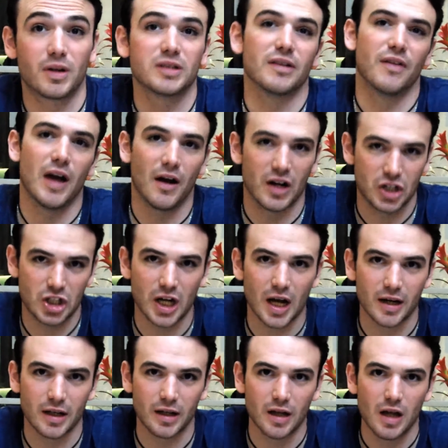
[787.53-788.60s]
Because of how I
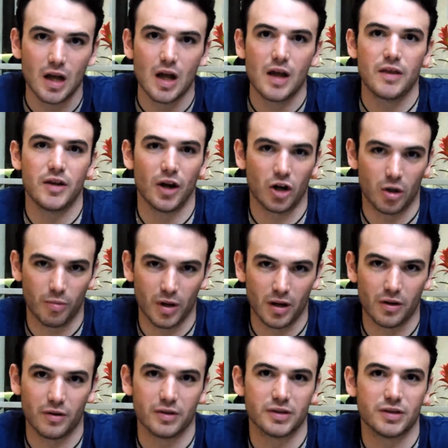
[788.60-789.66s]
shot it, younger
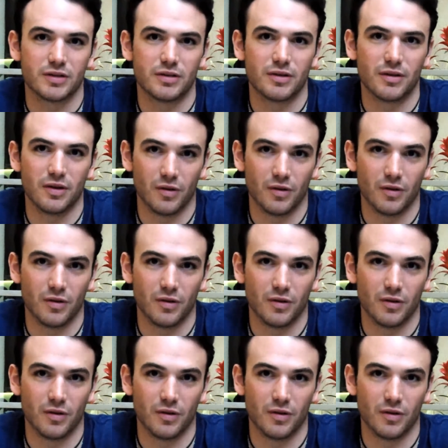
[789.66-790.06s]
brother is